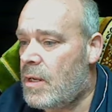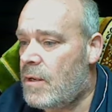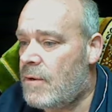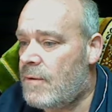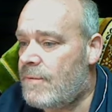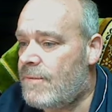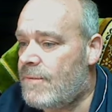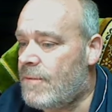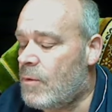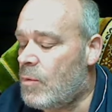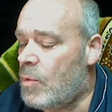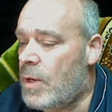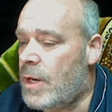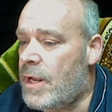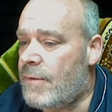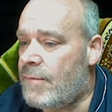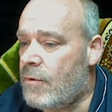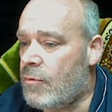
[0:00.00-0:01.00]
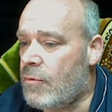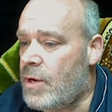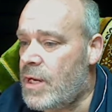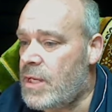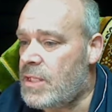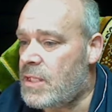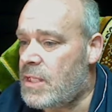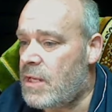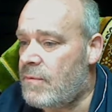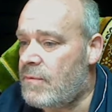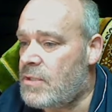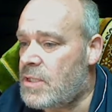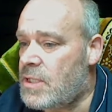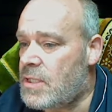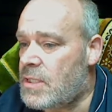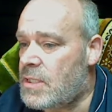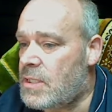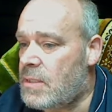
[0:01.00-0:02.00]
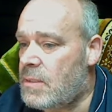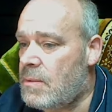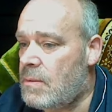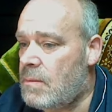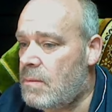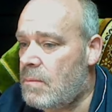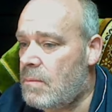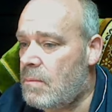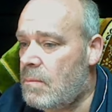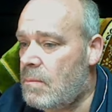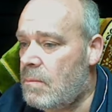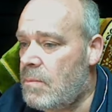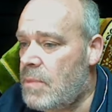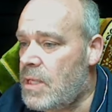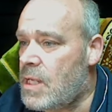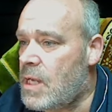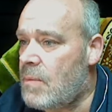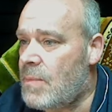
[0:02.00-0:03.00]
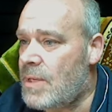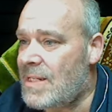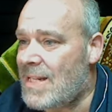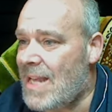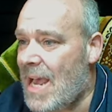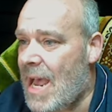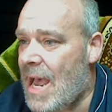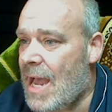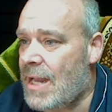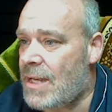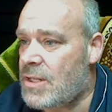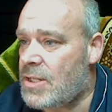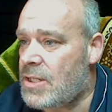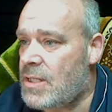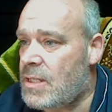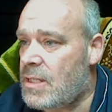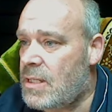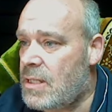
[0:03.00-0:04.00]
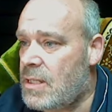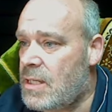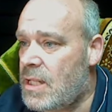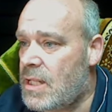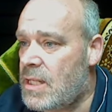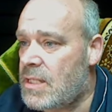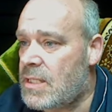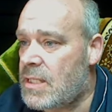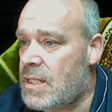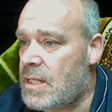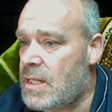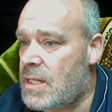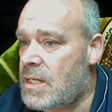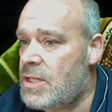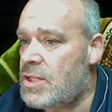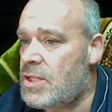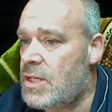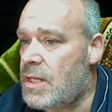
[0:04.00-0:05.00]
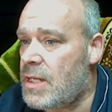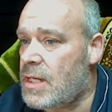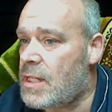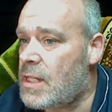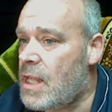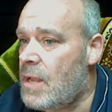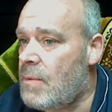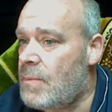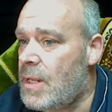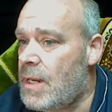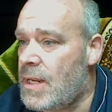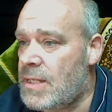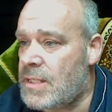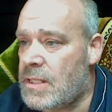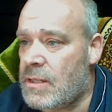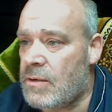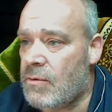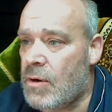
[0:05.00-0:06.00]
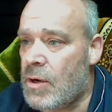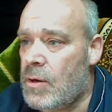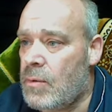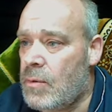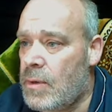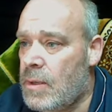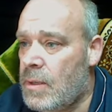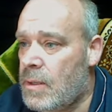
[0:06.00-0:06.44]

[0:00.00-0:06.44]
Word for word: for whatever reason, have just become attached to this condition and claimed it as their own.